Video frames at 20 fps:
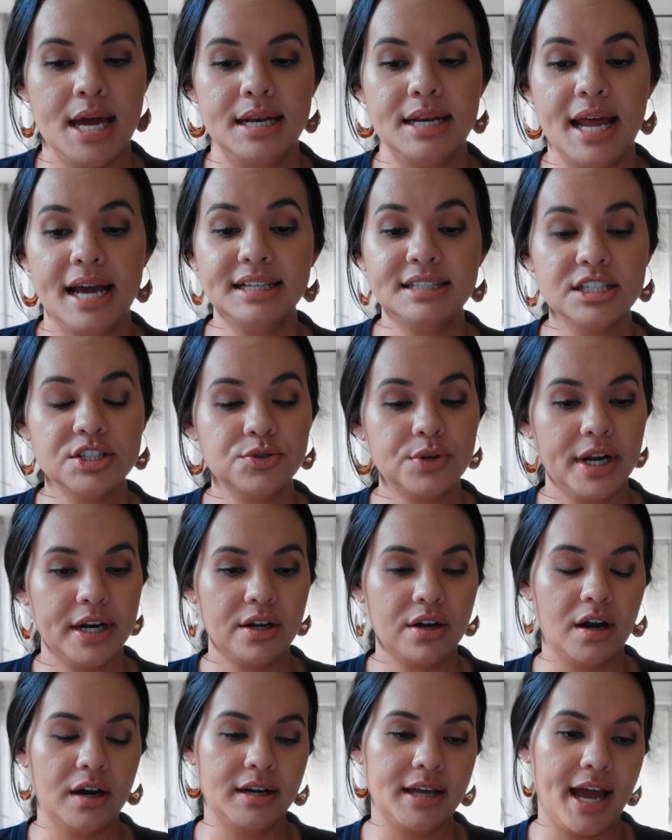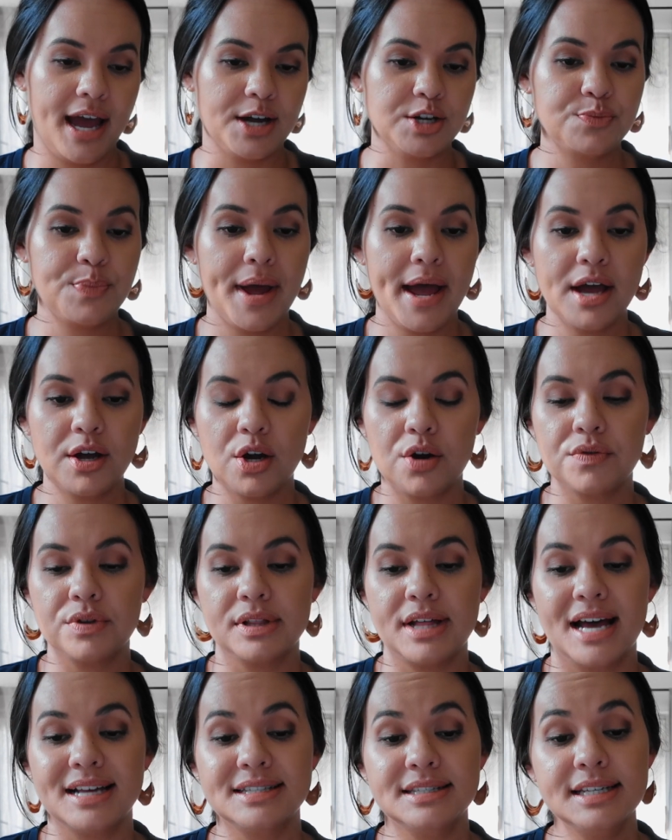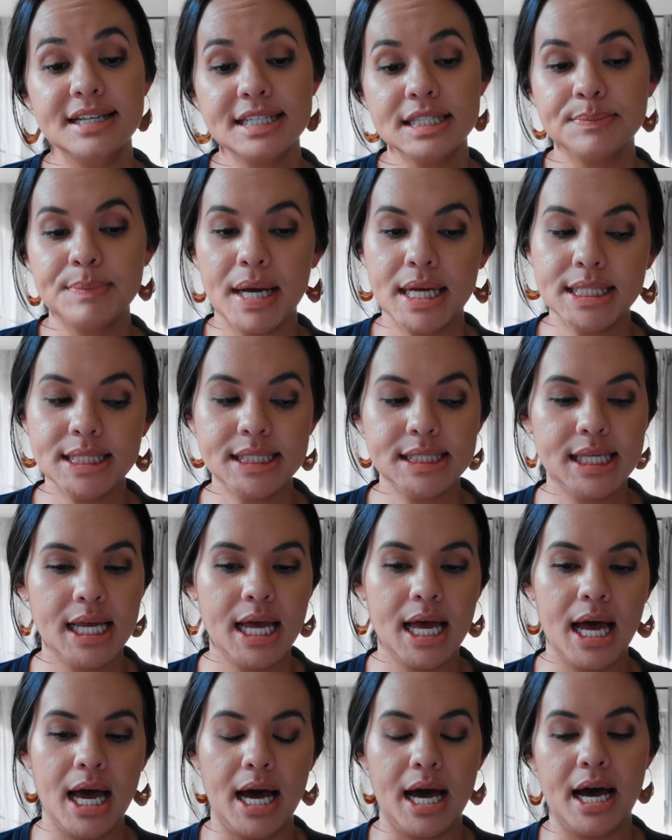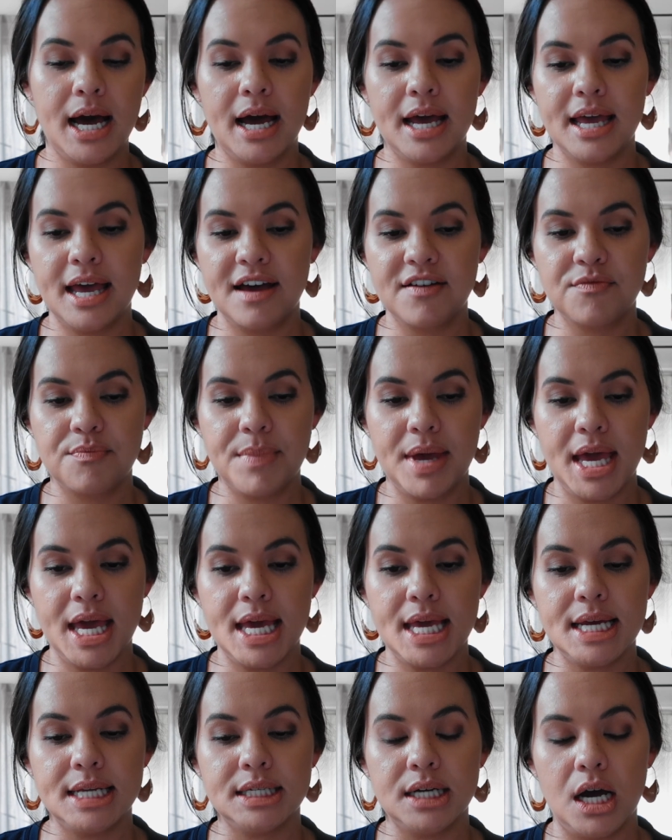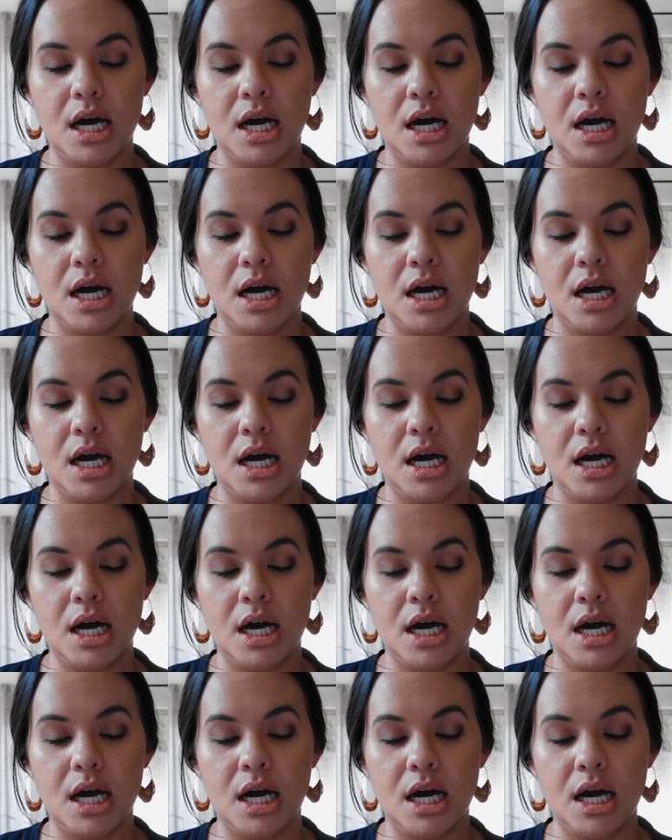Next is credit card cashback. Over the last six months, I have made